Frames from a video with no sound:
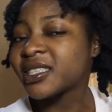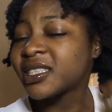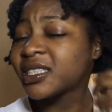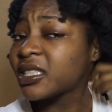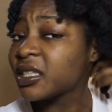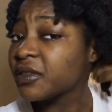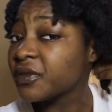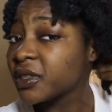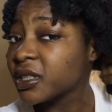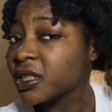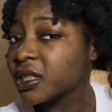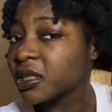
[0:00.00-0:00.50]
It's
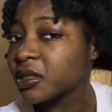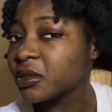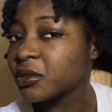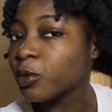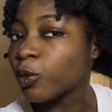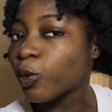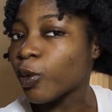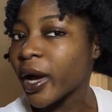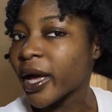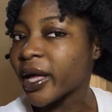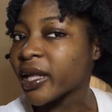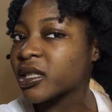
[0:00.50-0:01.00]
even still
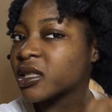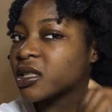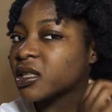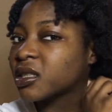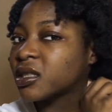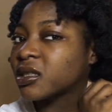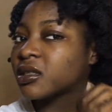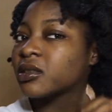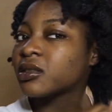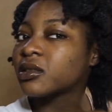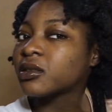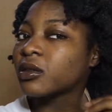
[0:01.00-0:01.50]
wet,
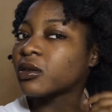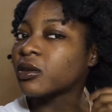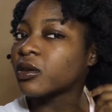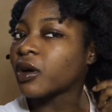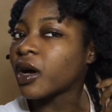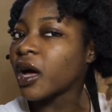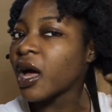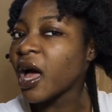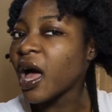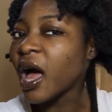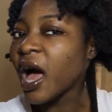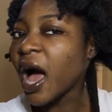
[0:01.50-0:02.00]
so
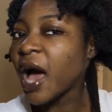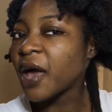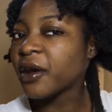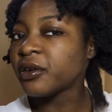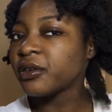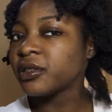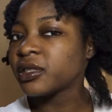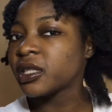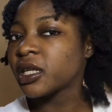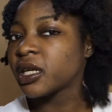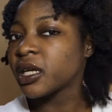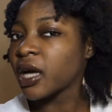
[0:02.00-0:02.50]
I
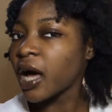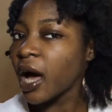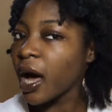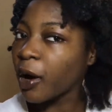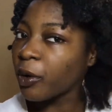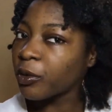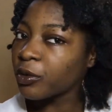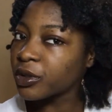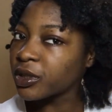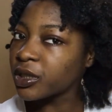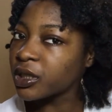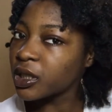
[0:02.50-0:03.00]
don't think I
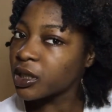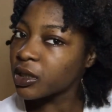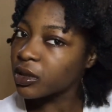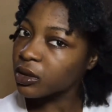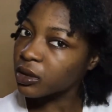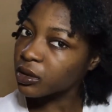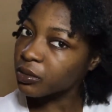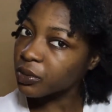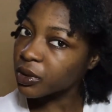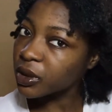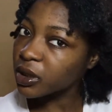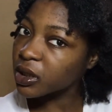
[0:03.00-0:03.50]
would need
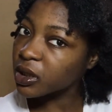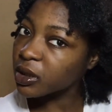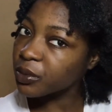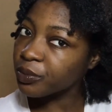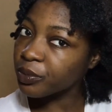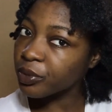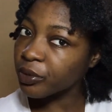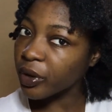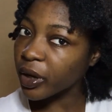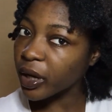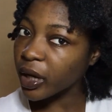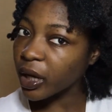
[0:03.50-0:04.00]
to be
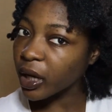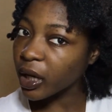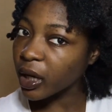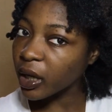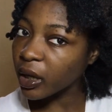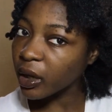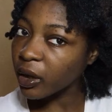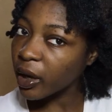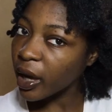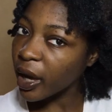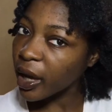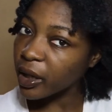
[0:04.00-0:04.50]

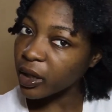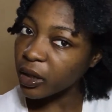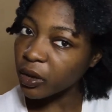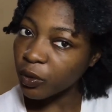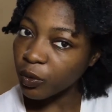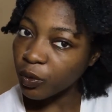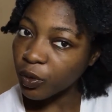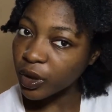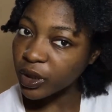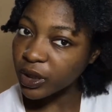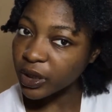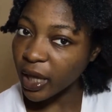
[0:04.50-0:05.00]
spraying any
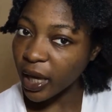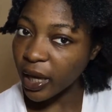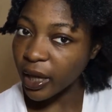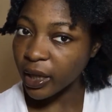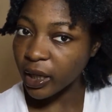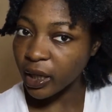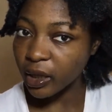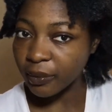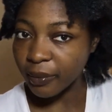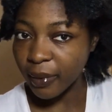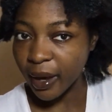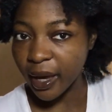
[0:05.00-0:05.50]
water
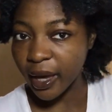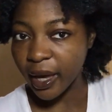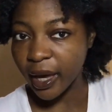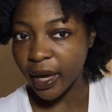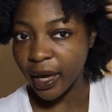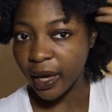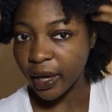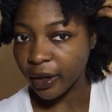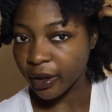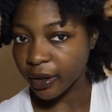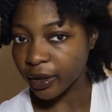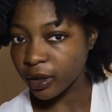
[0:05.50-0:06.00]
in my
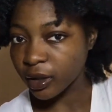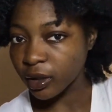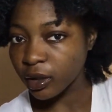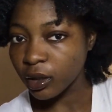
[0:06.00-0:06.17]
hair.